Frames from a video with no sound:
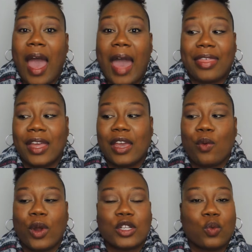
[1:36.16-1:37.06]
I think
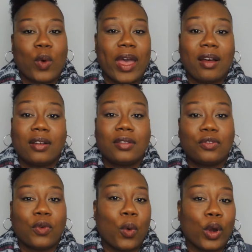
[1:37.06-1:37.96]
it works well
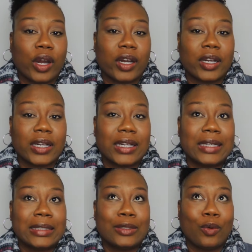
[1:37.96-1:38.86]
for
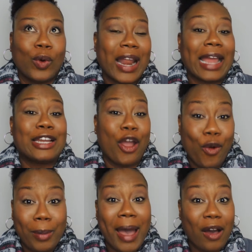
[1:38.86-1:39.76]
what I
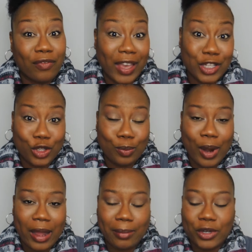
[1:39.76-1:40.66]
know about facial
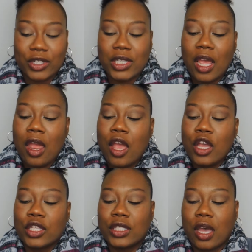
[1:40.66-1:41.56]
primers.
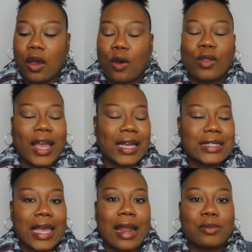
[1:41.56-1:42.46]
So like
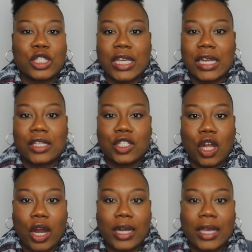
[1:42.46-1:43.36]
I said, I'm just getting
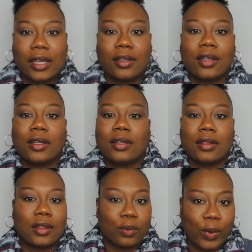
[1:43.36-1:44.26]
started
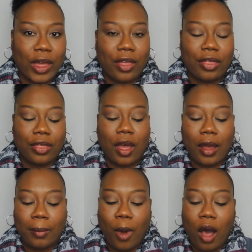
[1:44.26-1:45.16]
with
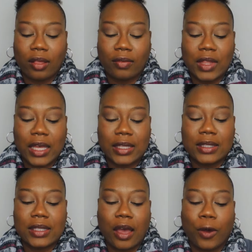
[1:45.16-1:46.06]
all of
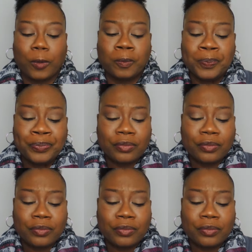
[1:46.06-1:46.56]
this. So